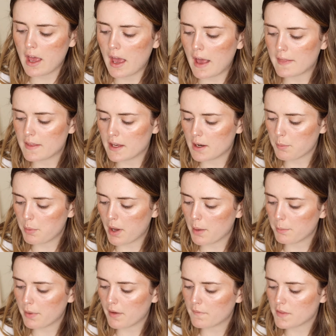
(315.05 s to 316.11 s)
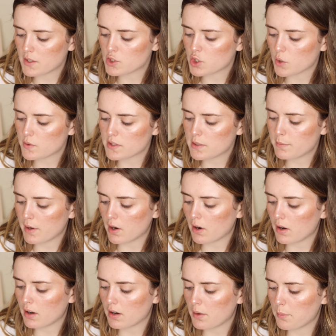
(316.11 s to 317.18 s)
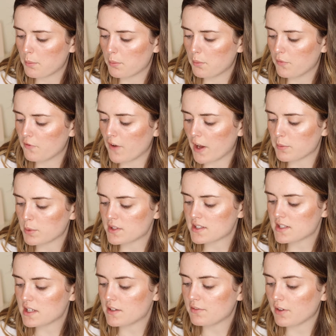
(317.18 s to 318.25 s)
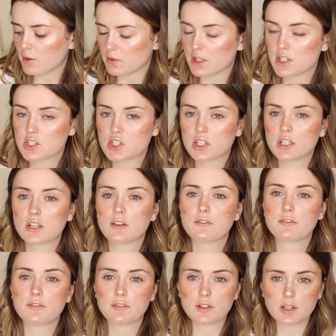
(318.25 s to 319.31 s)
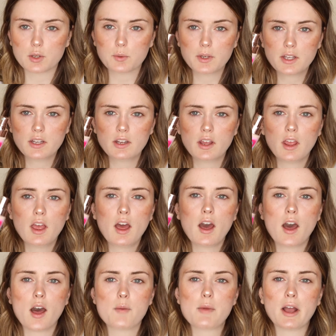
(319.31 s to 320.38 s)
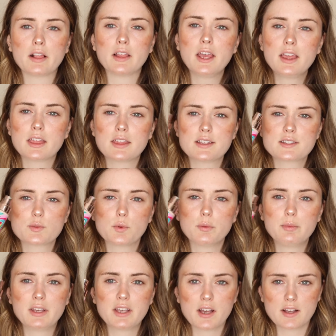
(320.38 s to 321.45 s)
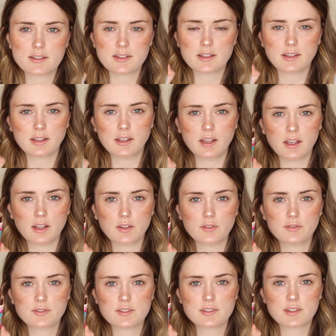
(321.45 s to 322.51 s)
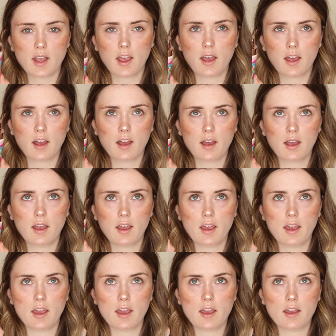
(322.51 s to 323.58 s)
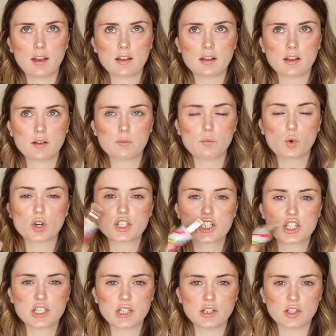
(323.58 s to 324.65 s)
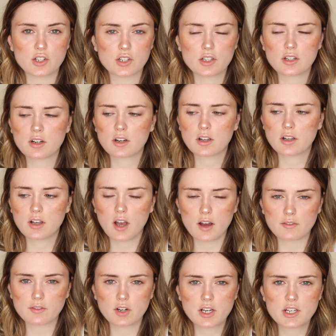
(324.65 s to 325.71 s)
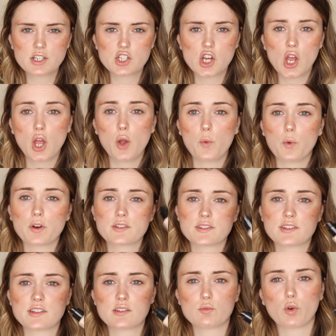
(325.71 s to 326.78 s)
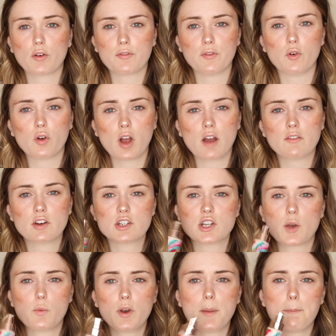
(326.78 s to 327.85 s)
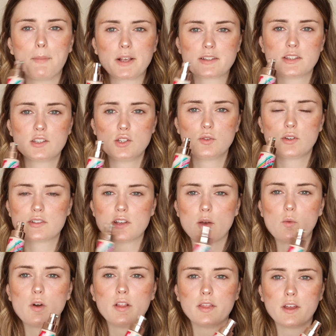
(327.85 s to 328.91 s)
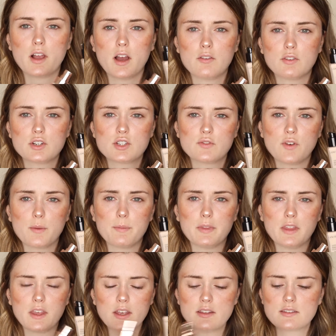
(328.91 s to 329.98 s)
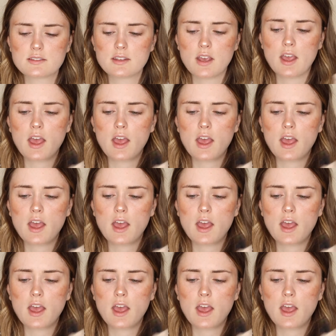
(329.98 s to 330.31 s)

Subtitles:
and then a pump of the Josie Maran Vibrancy Foundation Fluid. I like this one because it gives a more sheer coverage, whereas this is more full coverage. I want to mix the two because I want the coverage from this